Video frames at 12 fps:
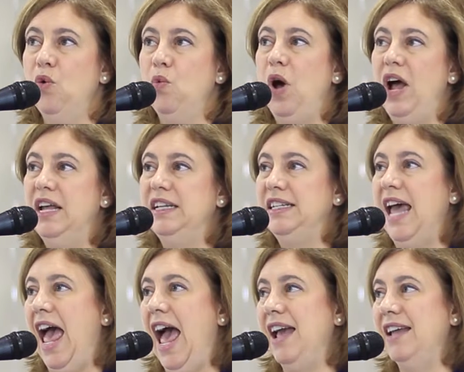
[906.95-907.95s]
was
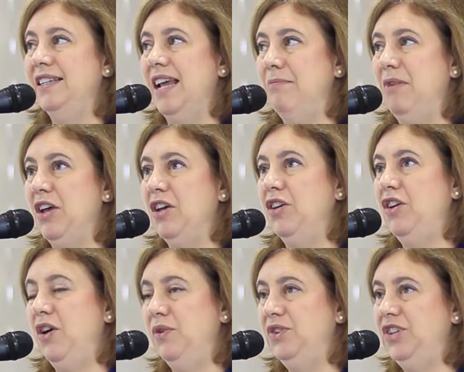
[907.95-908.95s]
academic
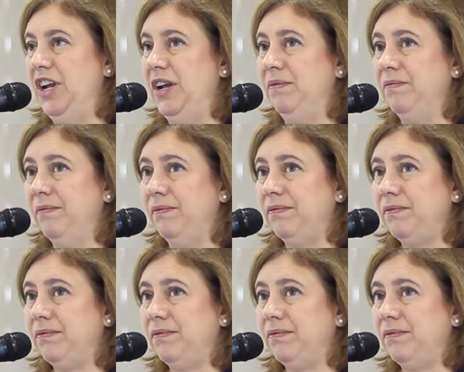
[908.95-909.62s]
coaching.